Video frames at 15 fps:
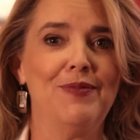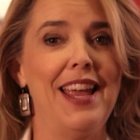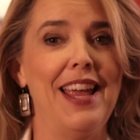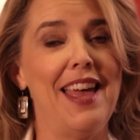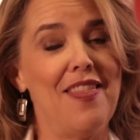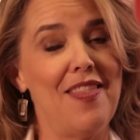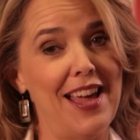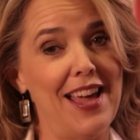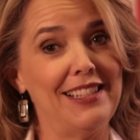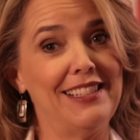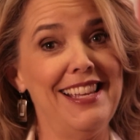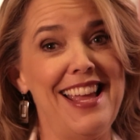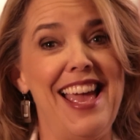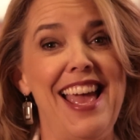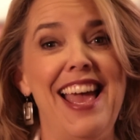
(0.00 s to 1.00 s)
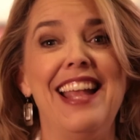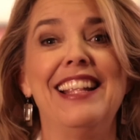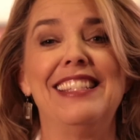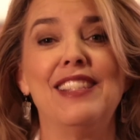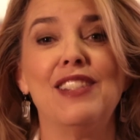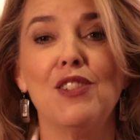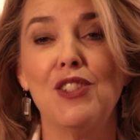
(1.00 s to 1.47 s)
And that's it.
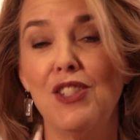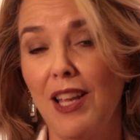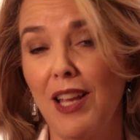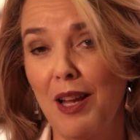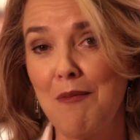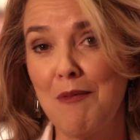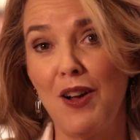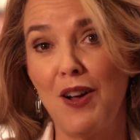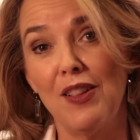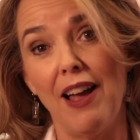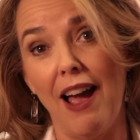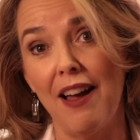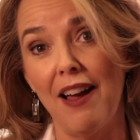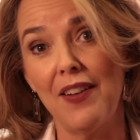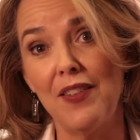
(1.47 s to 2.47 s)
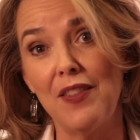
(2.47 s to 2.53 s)
So check them all out.